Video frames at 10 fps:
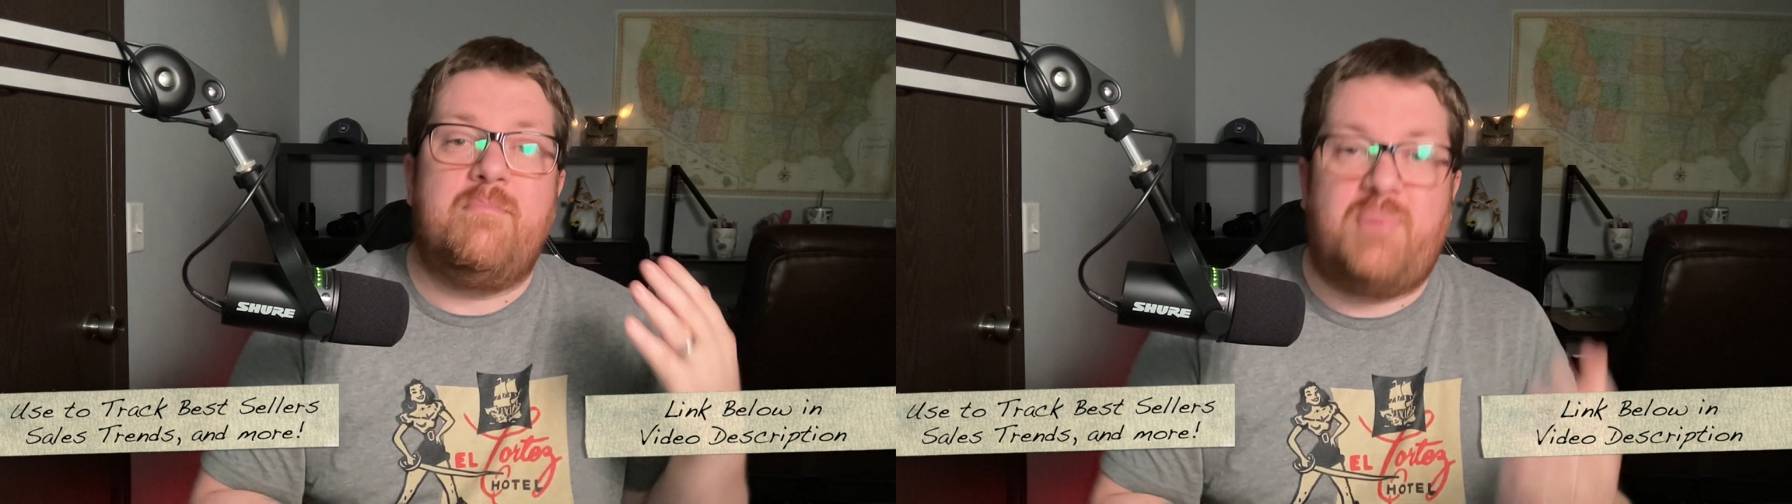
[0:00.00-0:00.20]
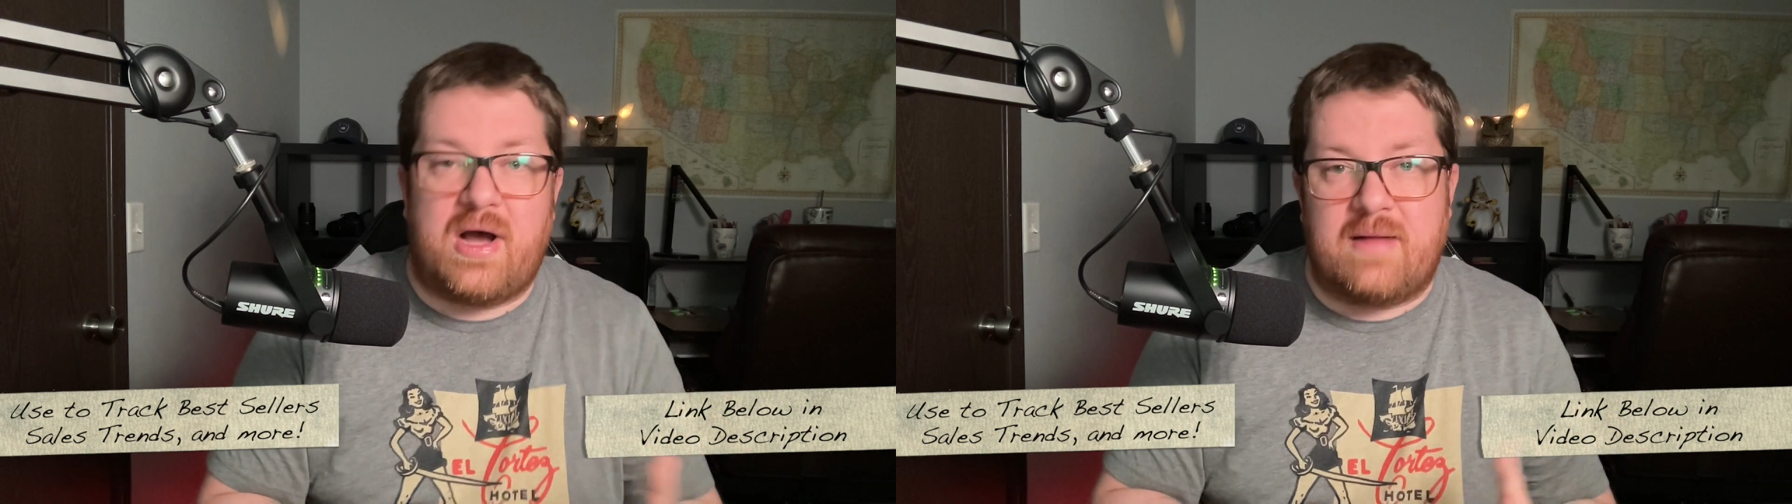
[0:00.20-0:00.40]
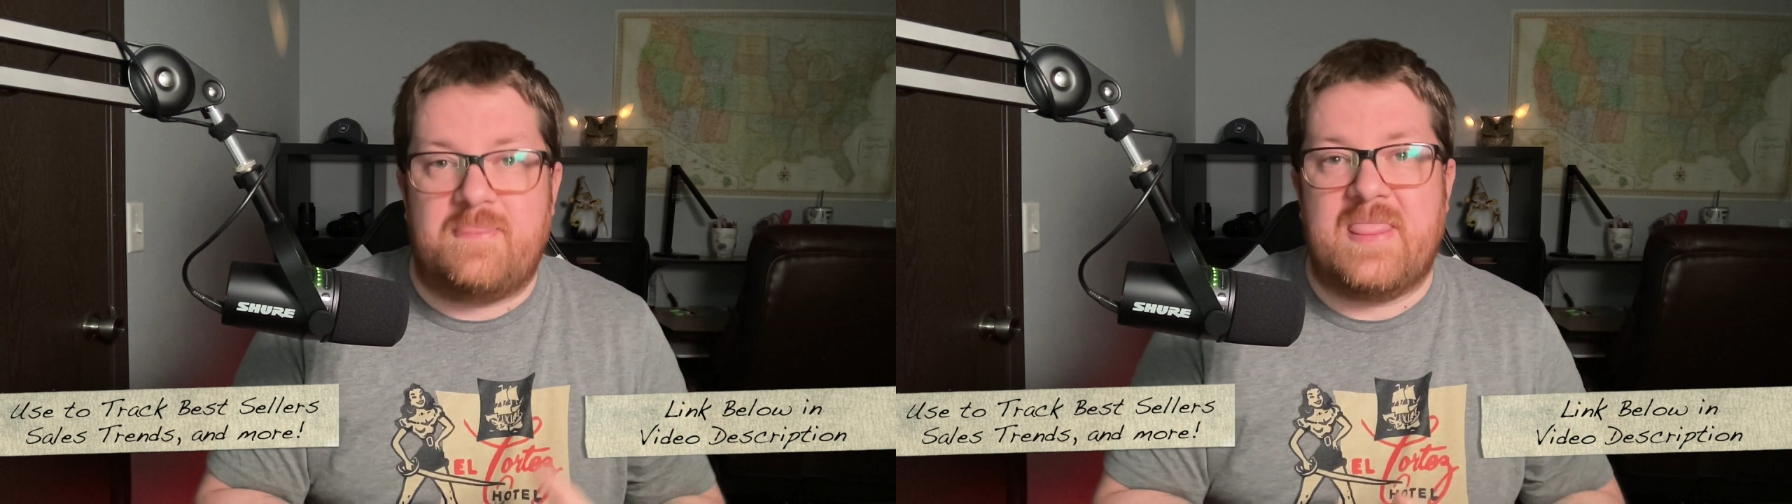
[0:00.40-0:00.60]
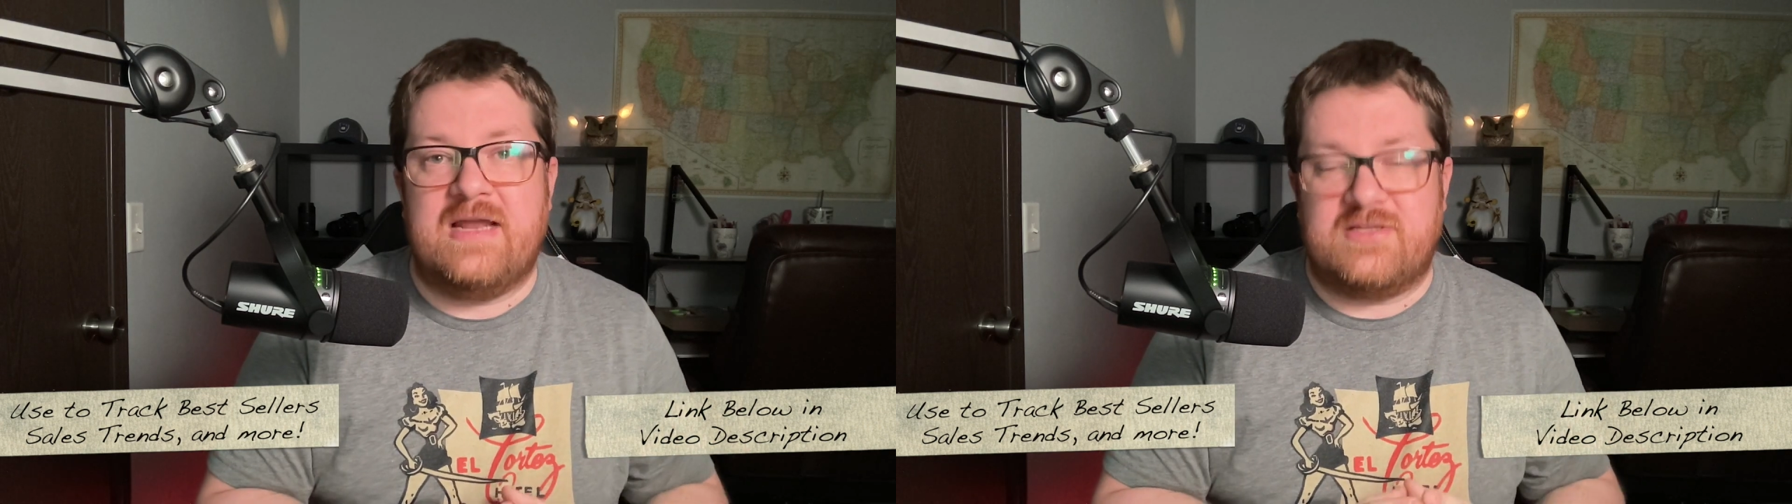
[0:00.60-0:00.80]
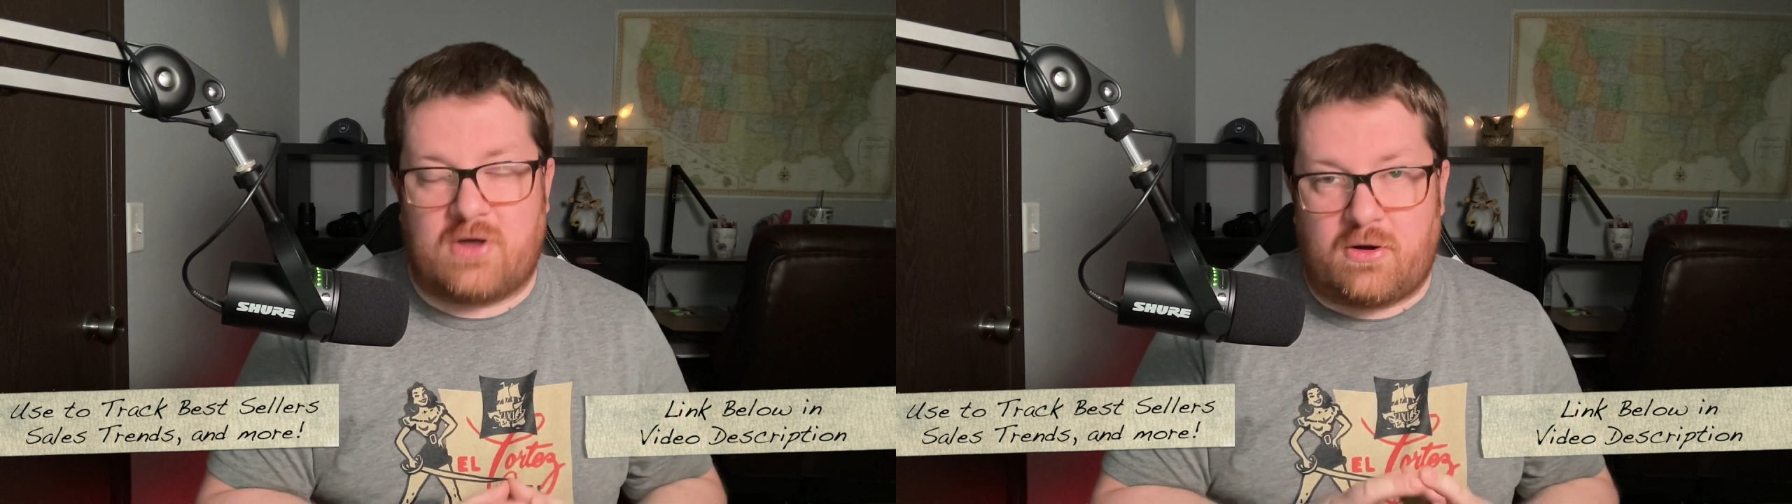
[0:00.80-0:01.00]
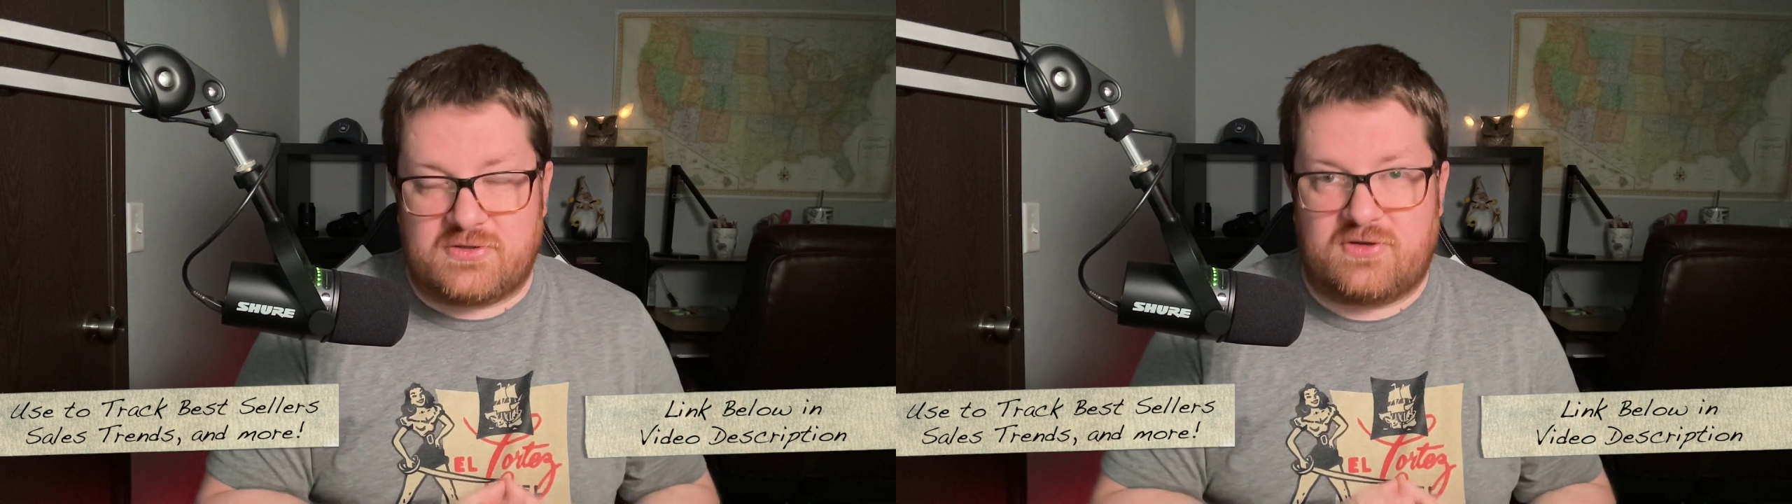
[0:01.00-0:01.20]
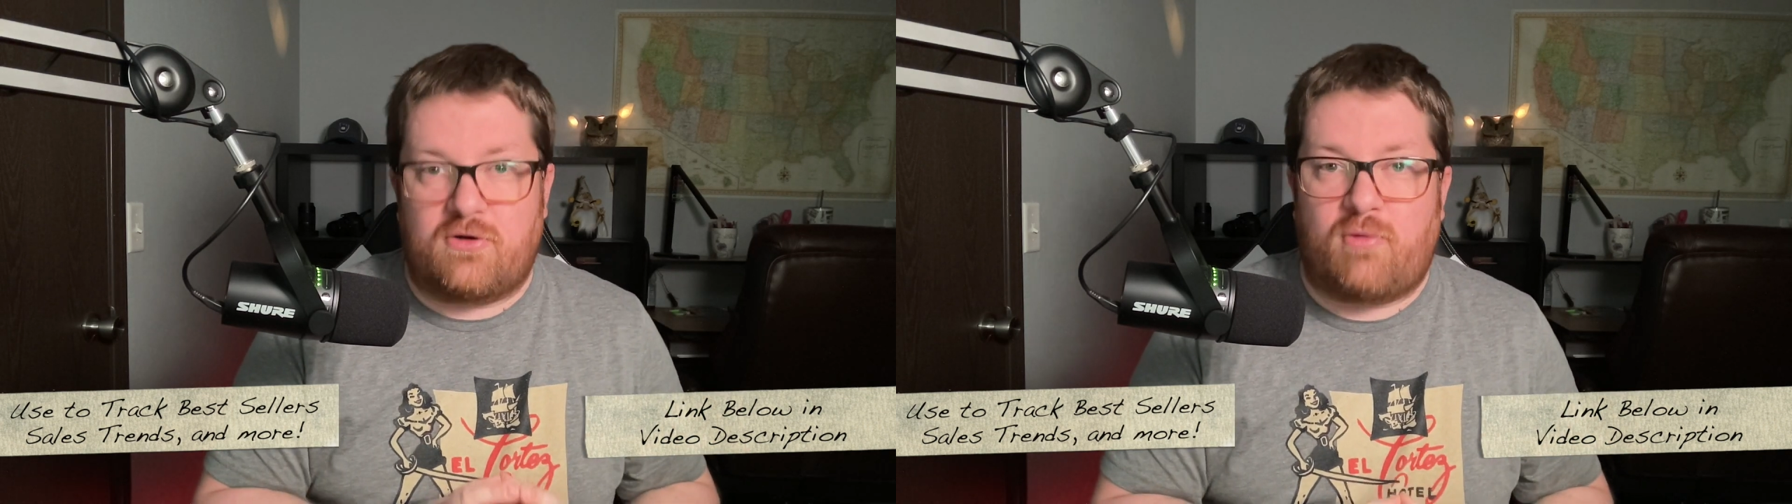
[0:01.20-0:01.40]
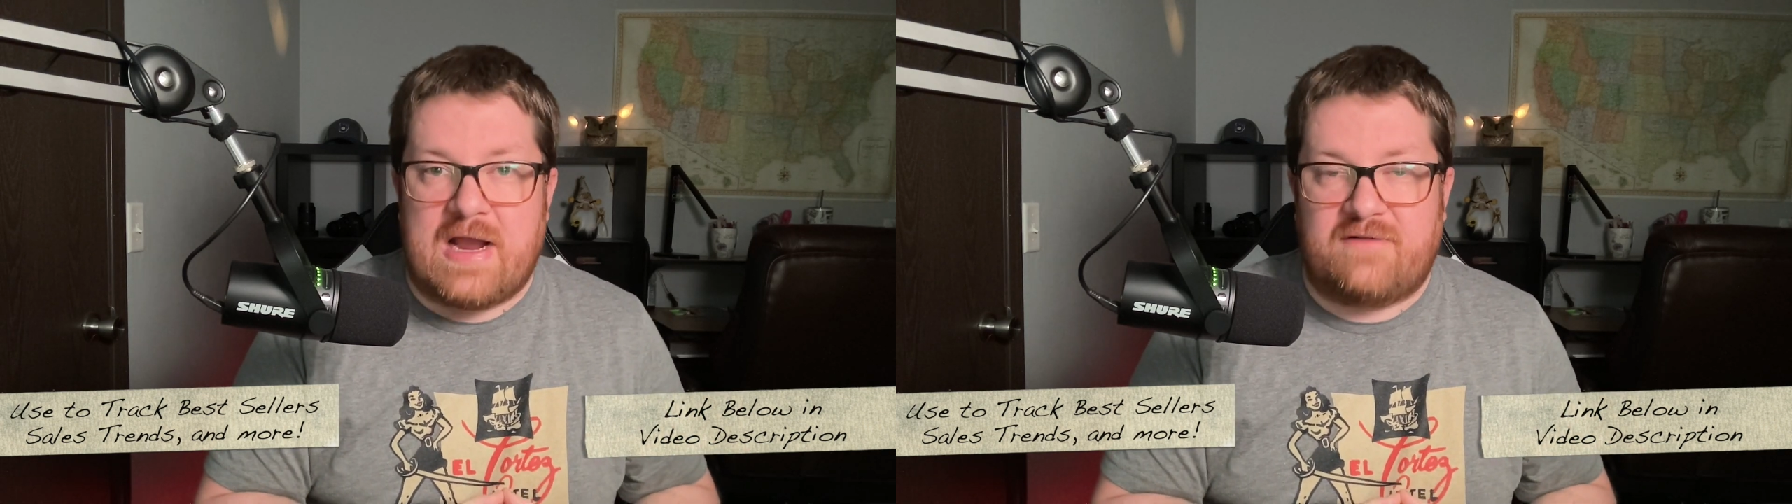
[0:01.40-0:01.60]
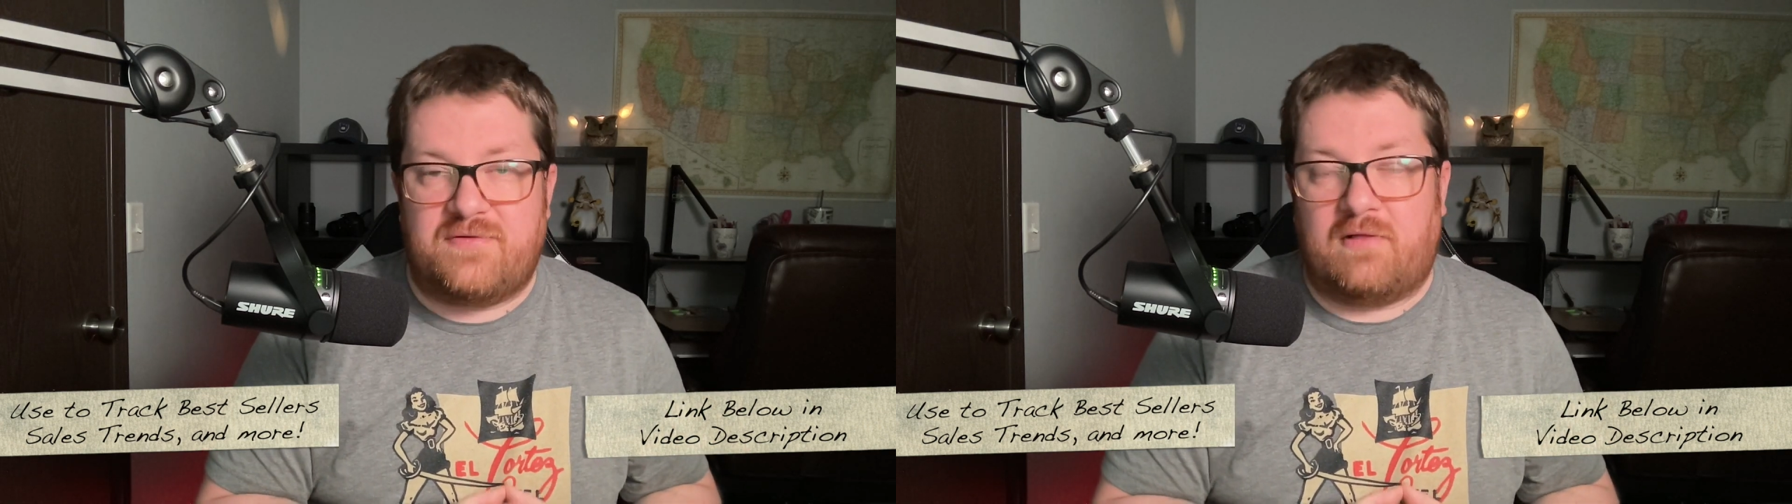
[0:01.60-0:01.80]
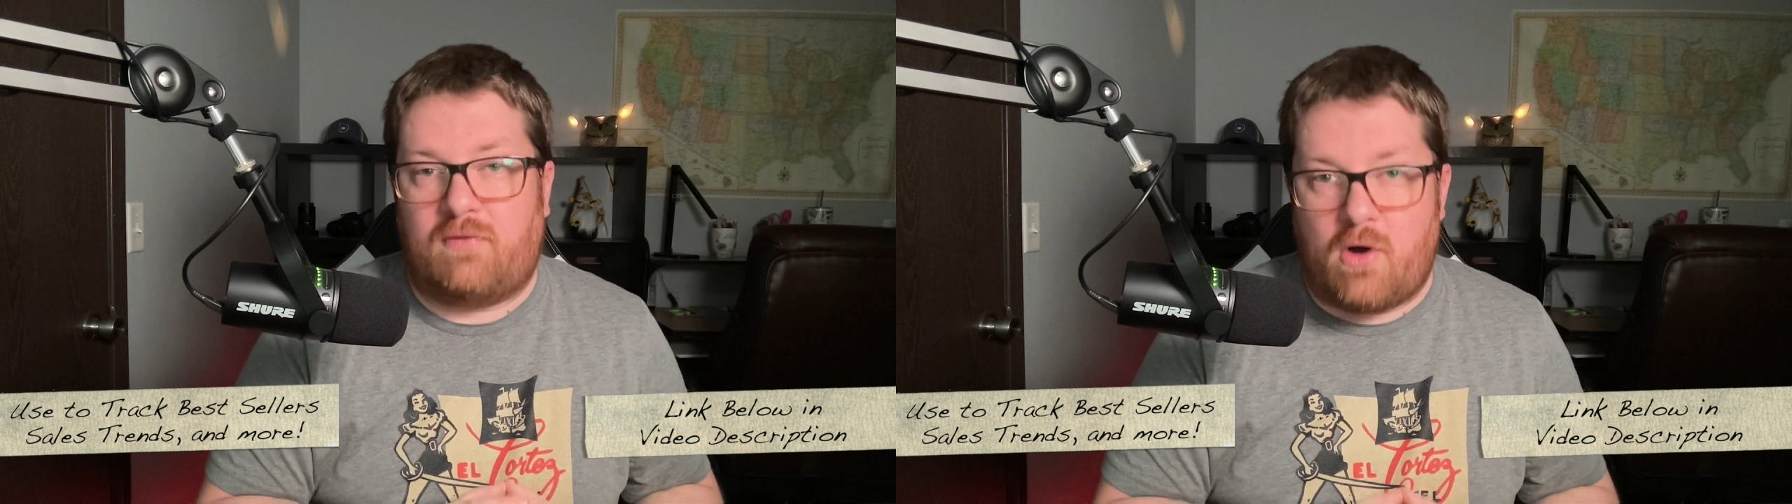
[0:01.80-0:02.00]
But it is also great for
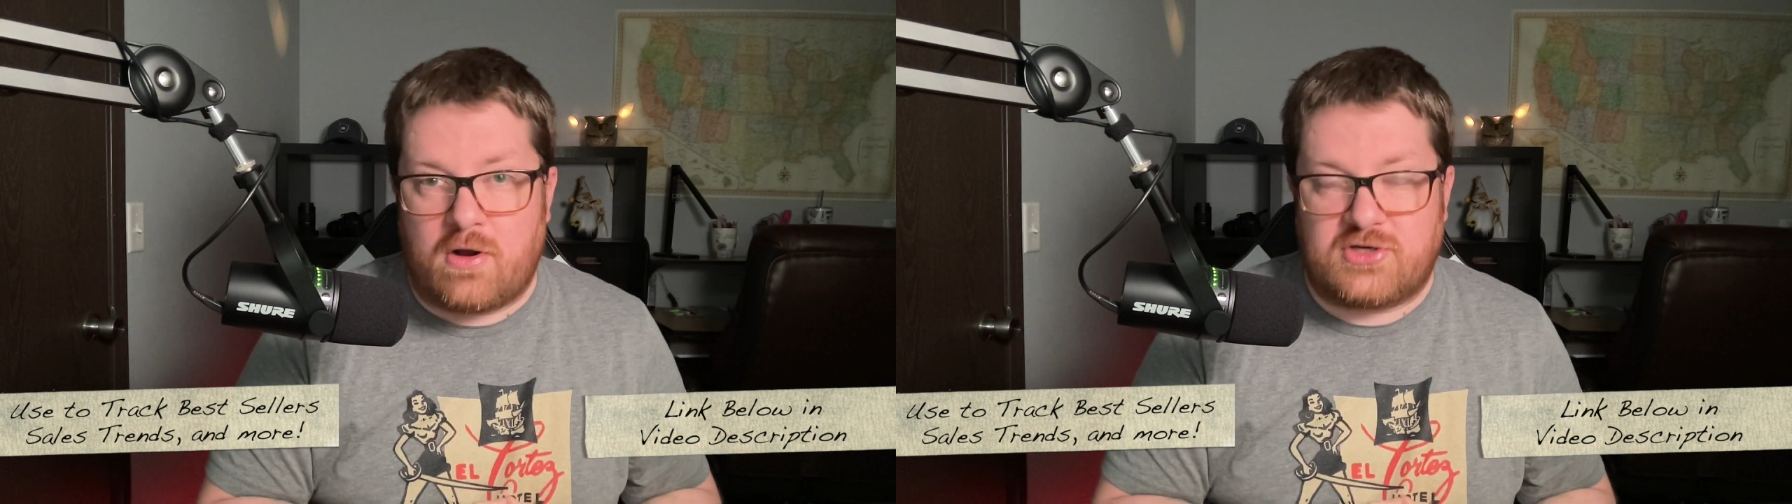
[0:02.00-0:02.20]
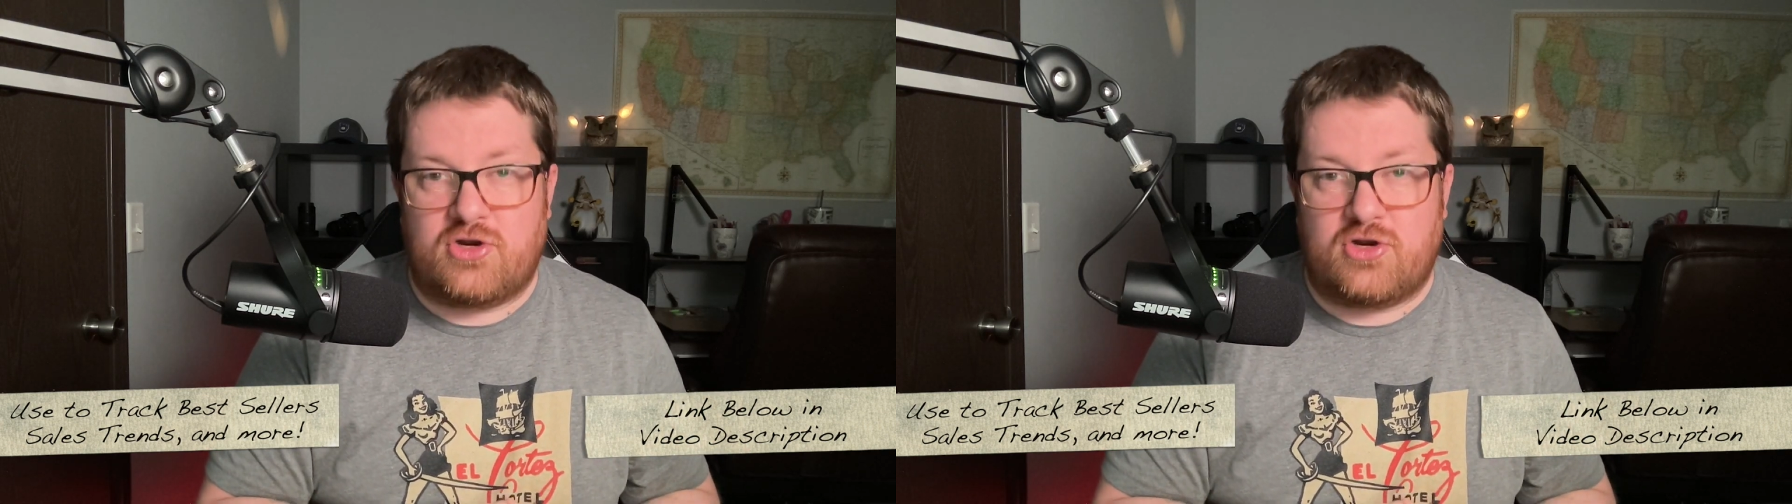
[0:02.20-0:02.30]
the long